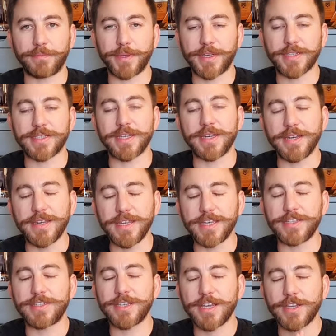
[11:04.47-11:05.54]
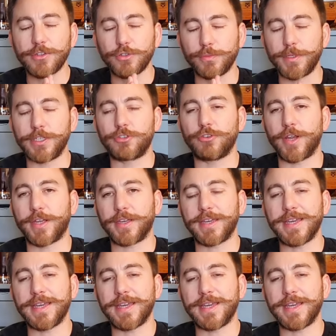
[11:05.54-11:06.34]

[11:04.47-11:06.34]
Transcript: because it needs to be drank.